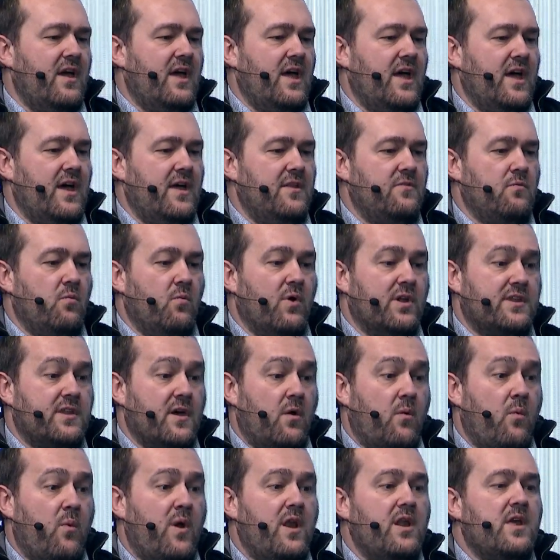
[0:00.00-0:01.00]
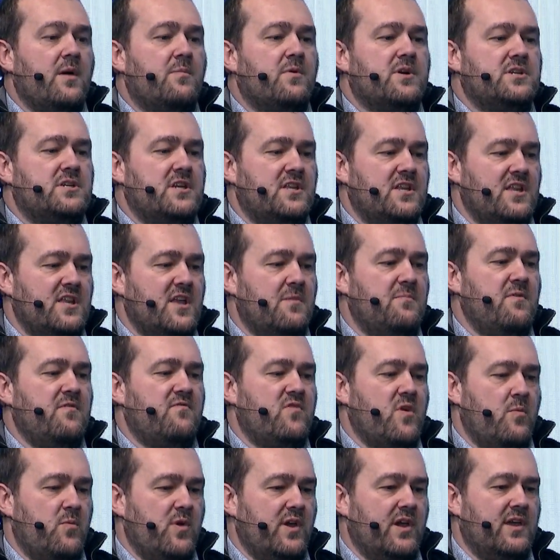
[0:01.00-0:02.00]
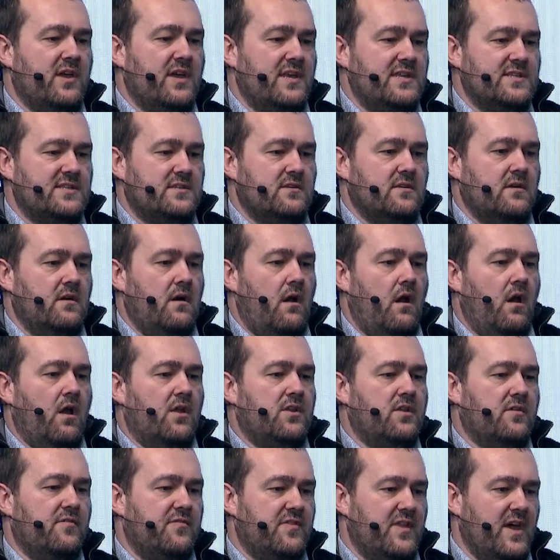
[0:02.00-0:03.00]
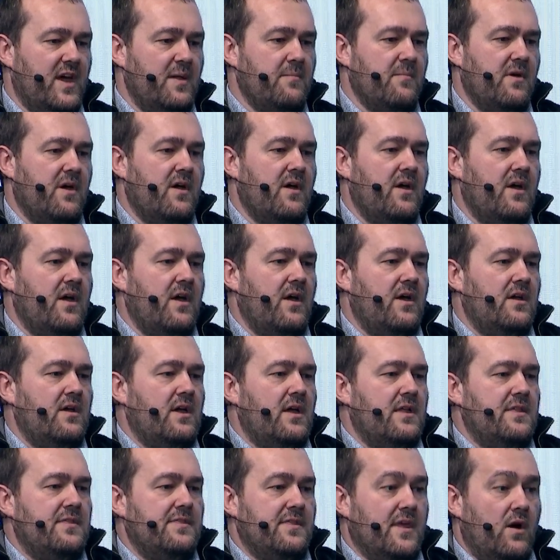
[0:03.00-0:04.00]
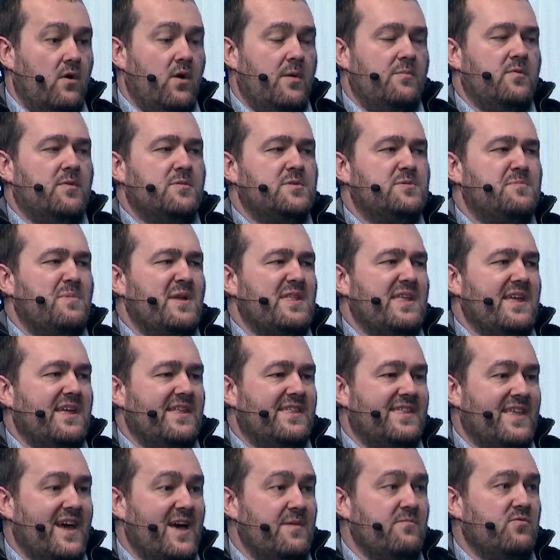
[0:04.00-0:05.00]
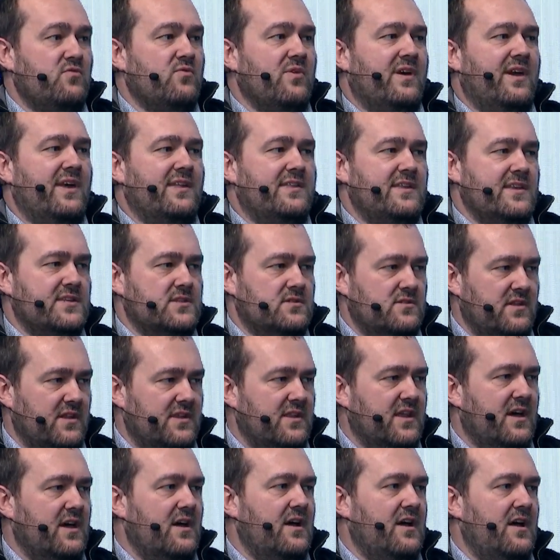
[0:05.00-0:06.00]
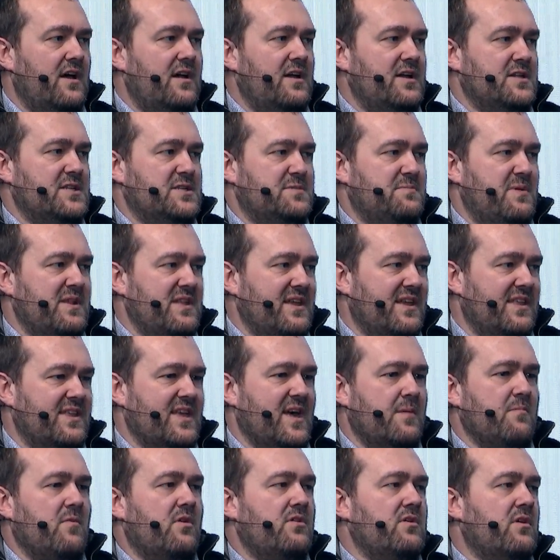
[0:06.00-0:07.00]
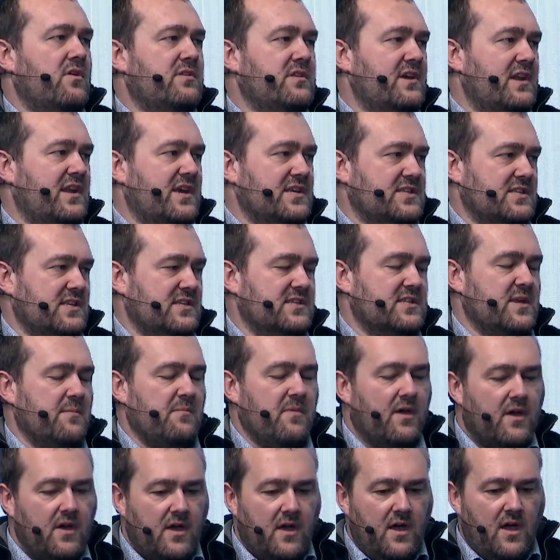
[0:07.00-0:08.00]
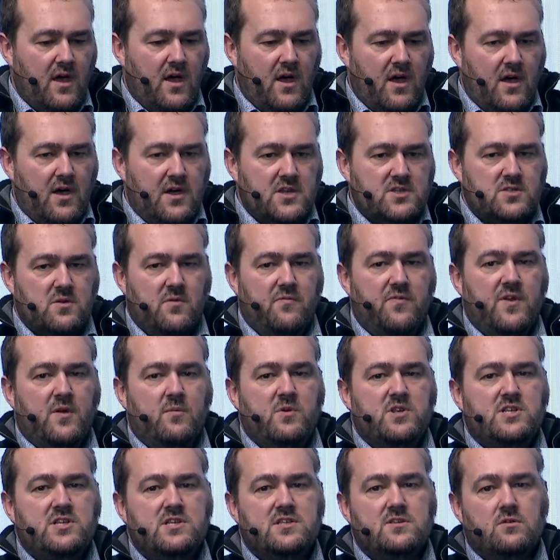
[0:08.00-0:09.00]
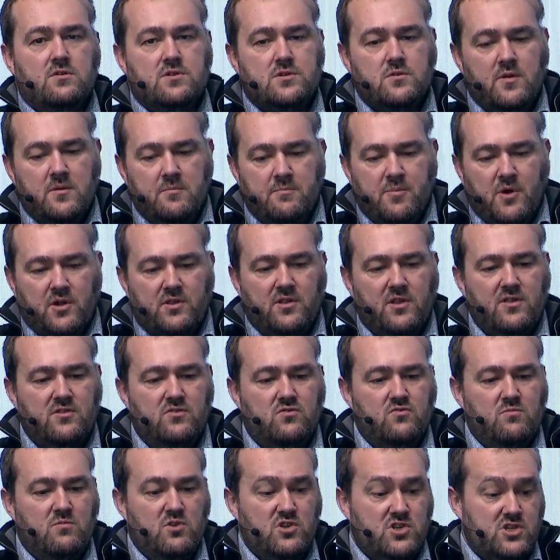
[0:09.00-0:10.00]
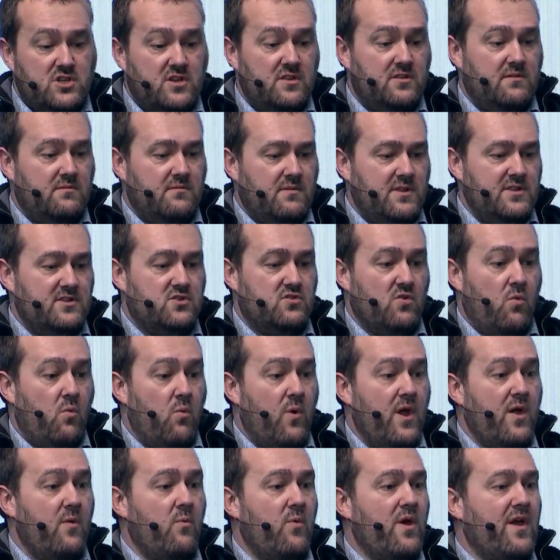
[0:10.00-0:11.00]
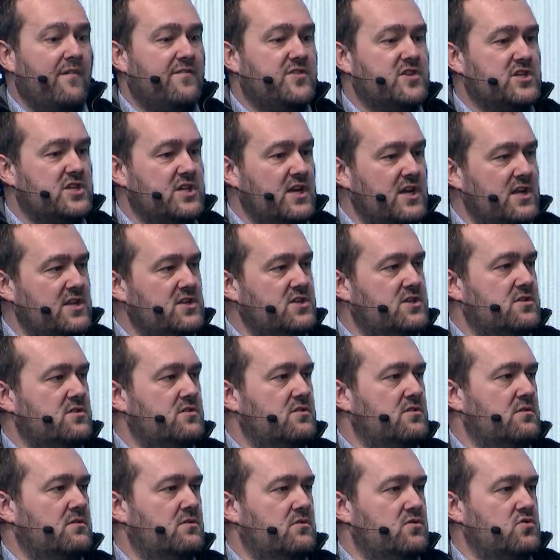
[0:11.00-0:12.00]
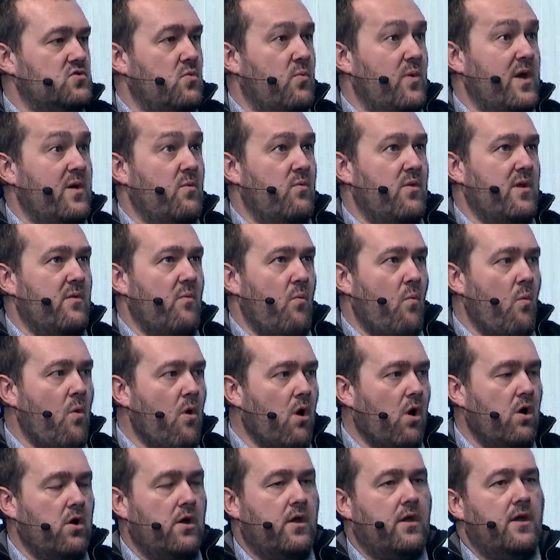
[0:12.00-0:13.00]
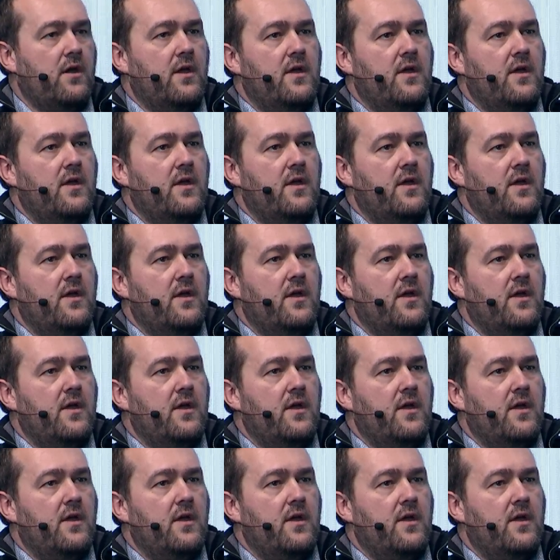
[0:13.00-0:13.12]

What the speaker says: And what I really appreciate in IP Fabric is a lot of time. Now I'm not spending time to getting the data and spending time on analyzing them. Right. Something which is also important to mention in the way we have changed the way we work.